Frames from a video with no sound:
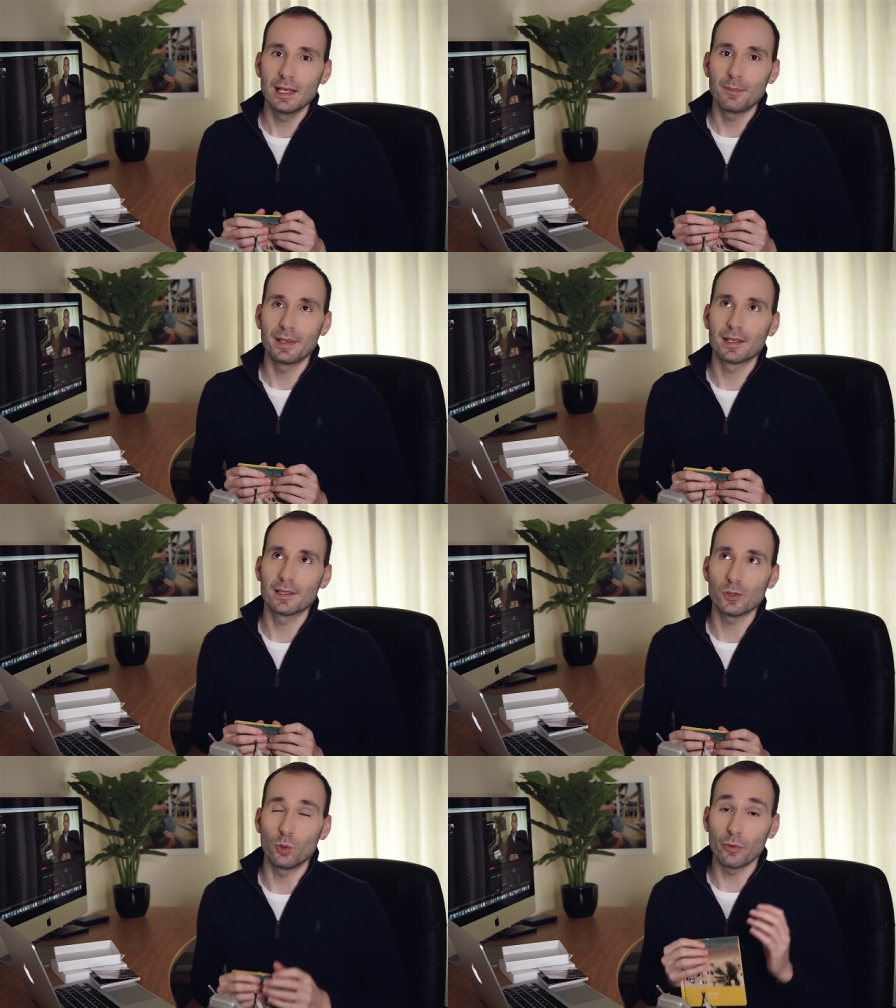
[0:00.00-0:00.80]

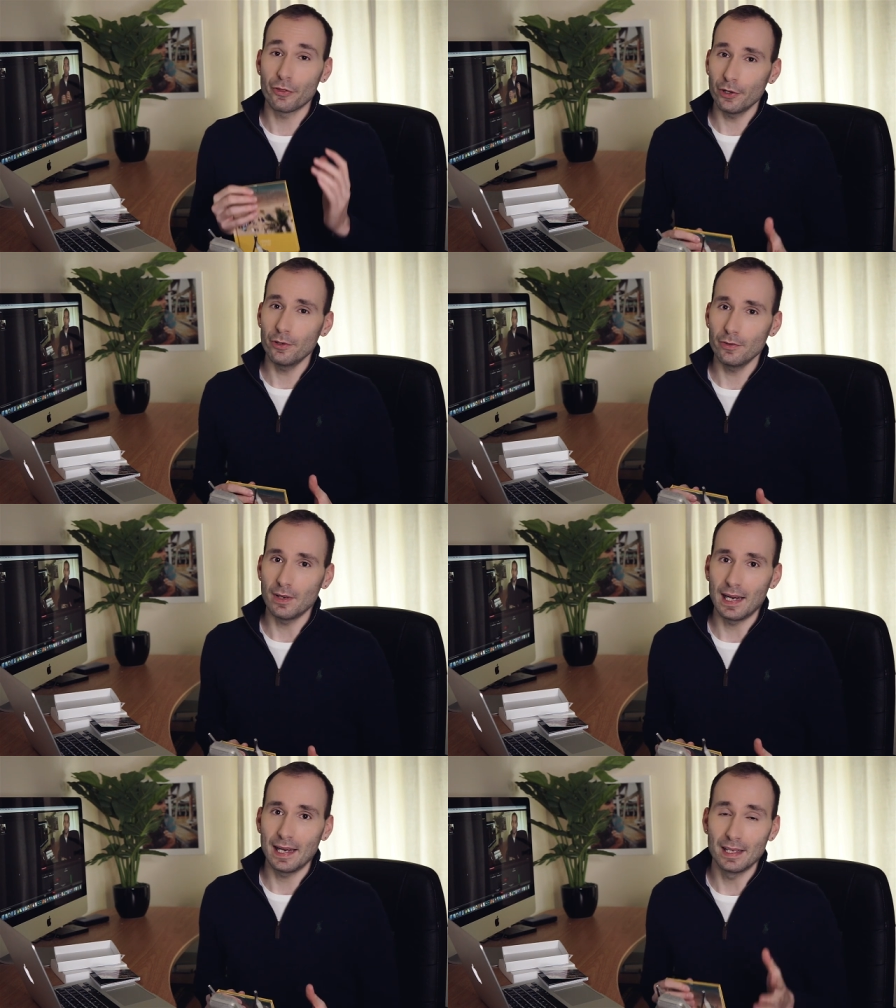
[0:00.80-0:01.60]
because although
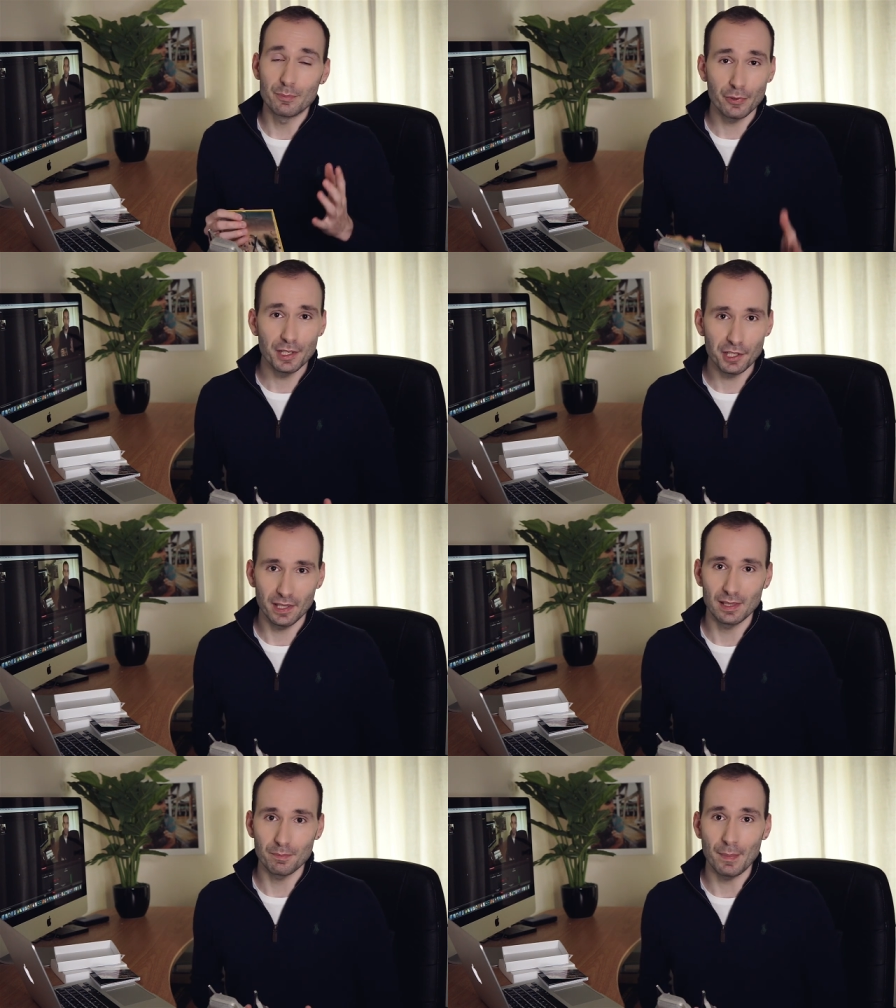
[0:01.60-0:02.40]
I appreciate
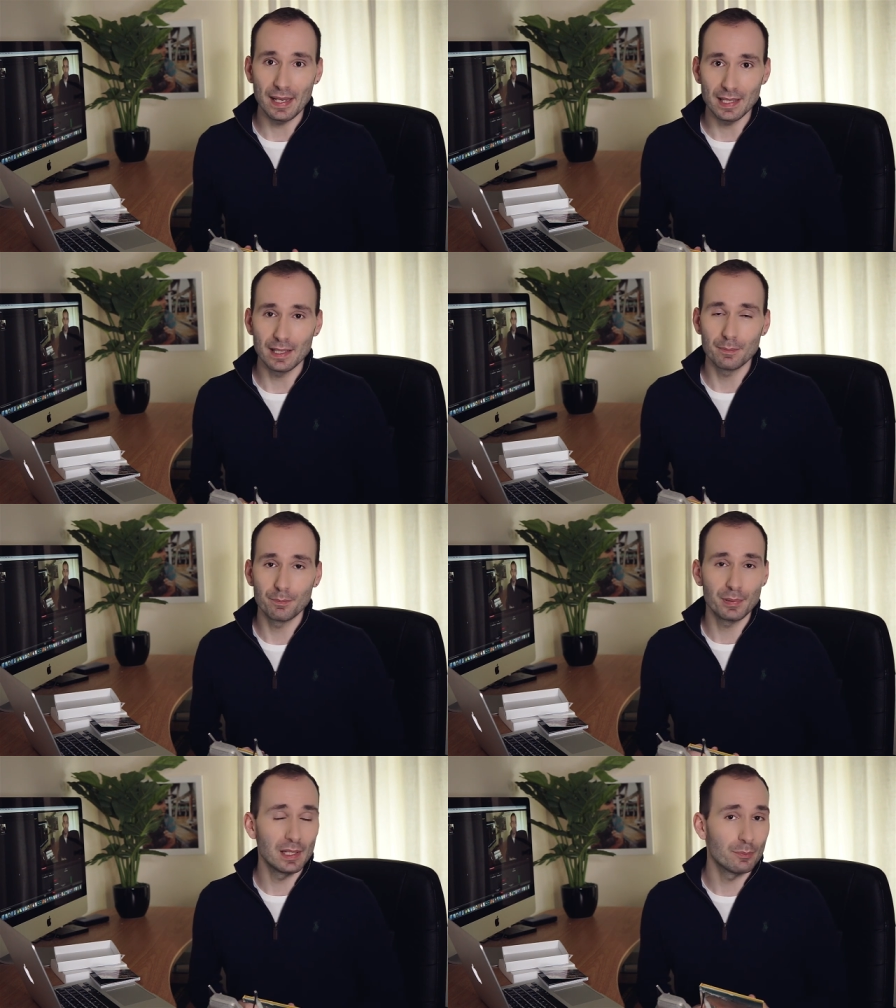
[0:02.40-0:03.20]
that many
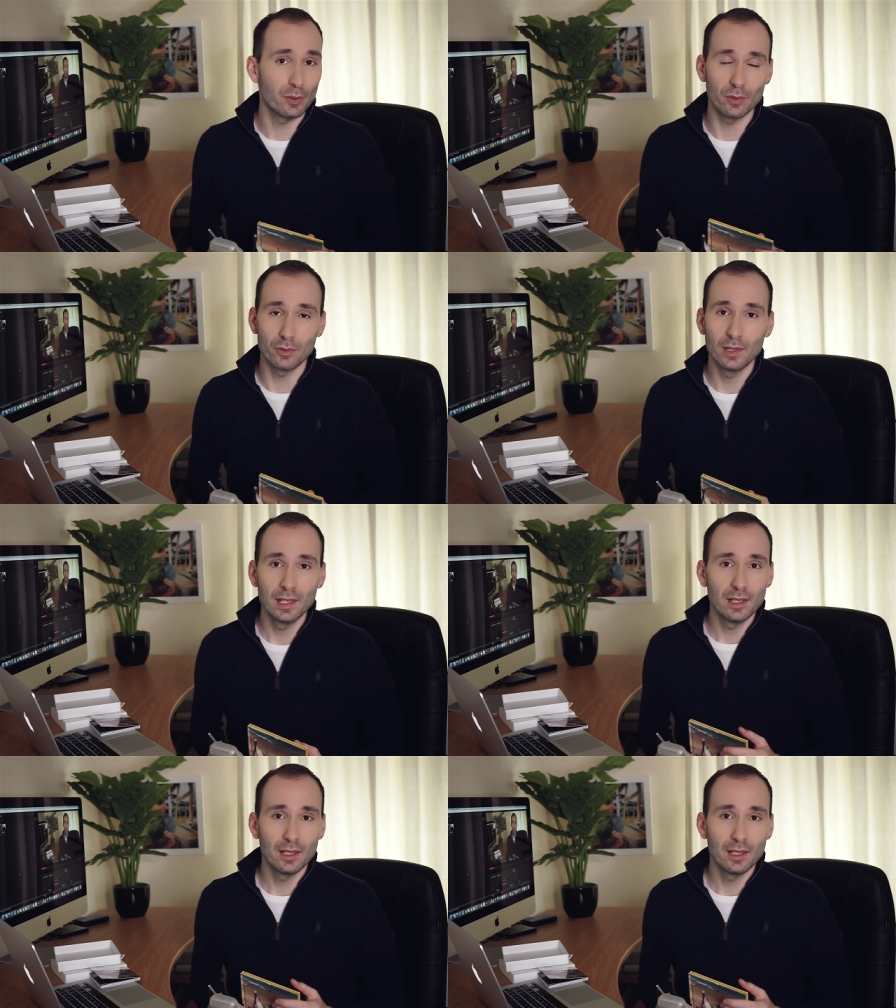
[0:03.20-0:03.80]
people